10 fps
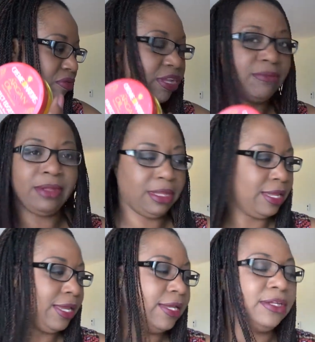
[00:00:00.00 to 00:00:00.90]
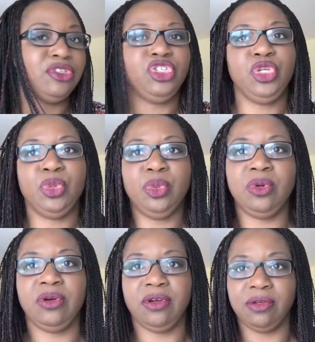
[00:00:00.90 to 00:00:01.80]
cream and
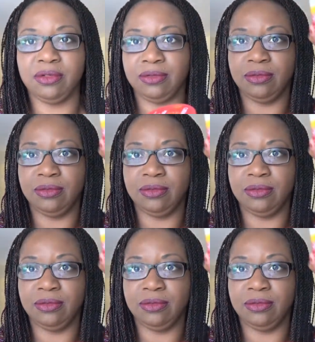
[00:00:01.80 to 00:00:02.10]
your